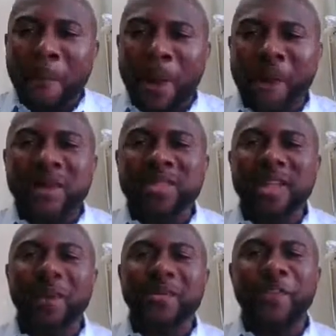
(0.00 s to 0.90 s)
Parents
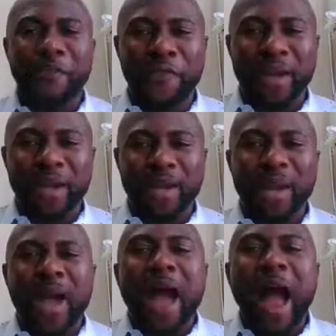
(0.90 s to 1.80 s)
are always afraid.
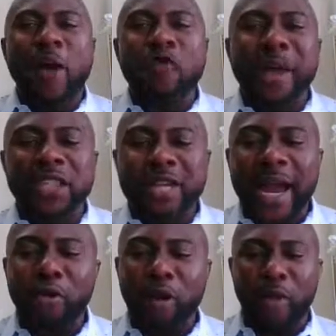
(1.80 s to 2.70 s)
How will my
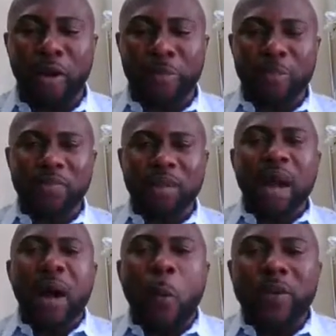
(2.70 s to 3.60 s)
child come up?
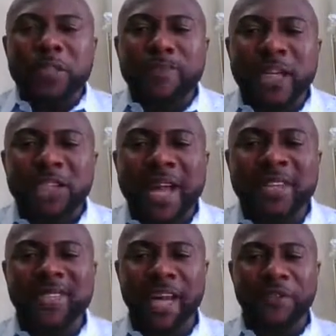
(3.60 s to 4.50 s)
What is my
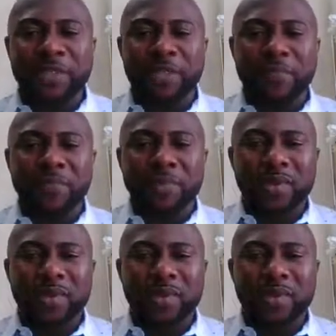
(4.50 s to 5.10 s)
child's safety?